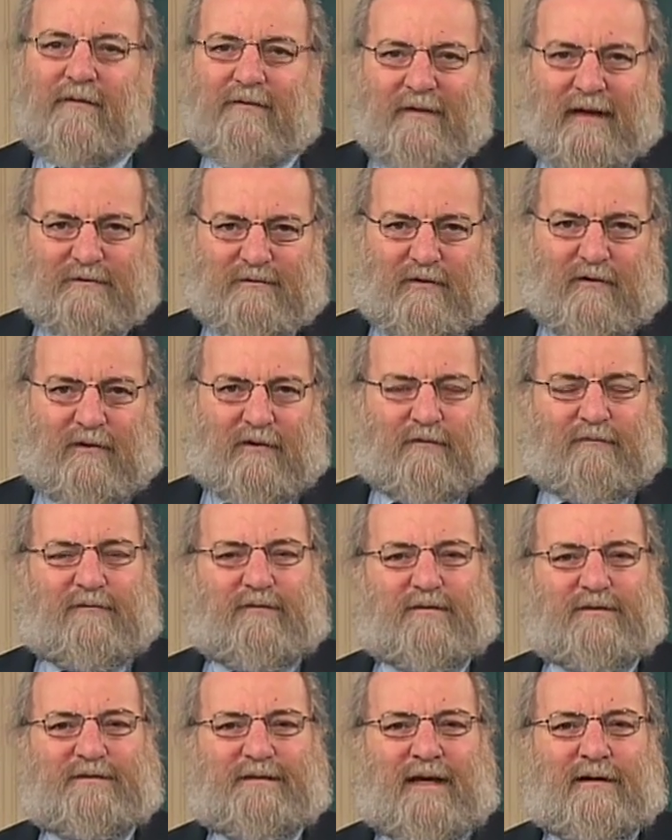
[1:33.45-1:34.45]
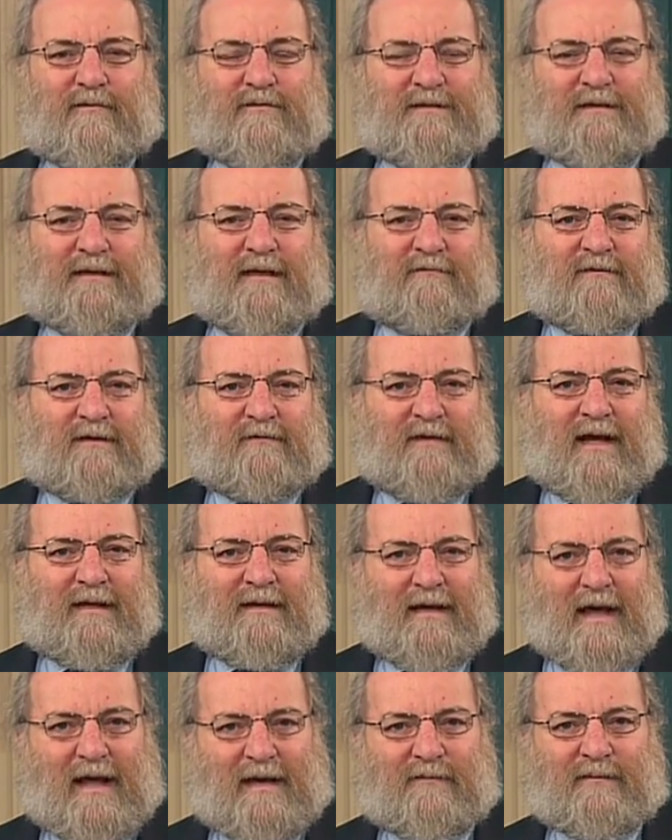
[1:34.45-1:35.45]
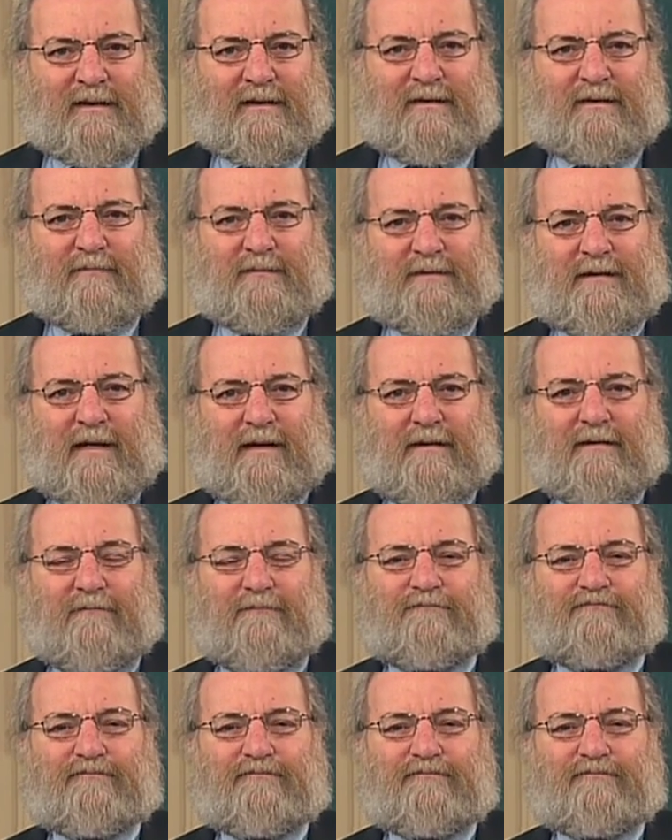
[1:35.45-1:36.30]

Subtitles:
that's all the first energy level of any atom can obtain.